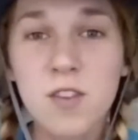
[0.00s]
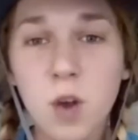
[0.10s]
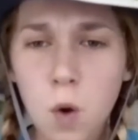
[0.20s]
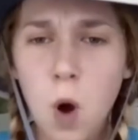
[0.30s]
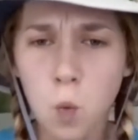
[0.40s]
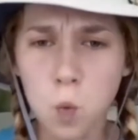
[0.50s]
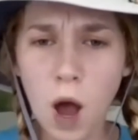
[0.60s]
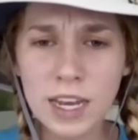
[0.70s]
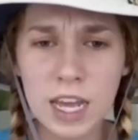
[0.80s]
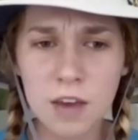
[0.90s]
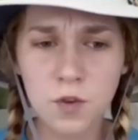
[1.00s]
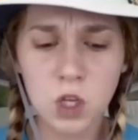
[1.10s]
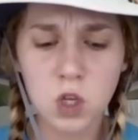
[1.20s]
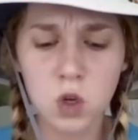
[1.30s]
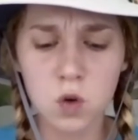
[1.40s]
So what
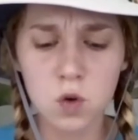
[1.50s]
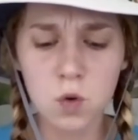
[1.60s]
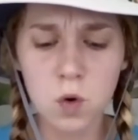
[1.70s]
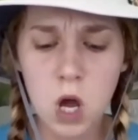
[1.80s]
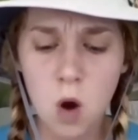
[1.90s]
if you